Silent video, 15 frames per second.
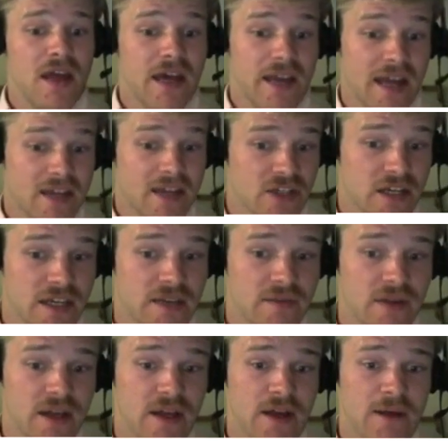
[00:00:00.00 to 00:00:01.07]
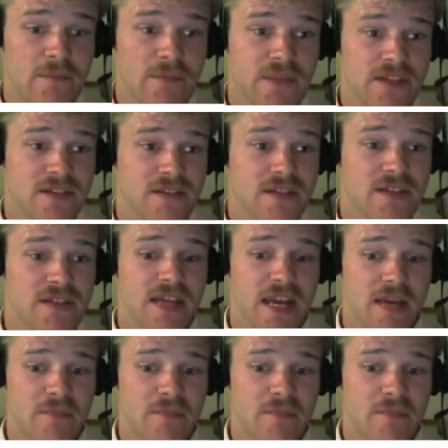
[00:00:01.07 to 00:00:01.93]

And actually, this is the second